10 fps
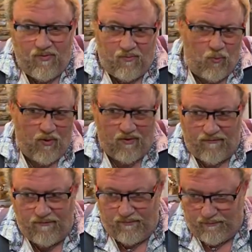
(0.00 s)
one of the
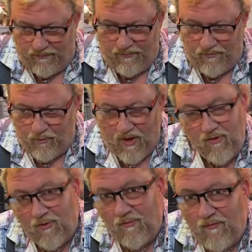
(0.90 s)

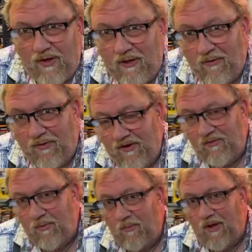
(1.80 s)
stranger and funnier things
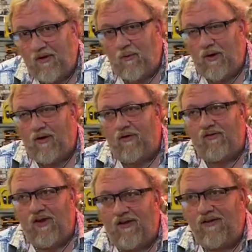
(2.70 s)
about my career is
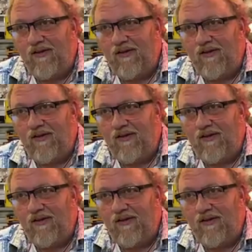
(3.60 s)
that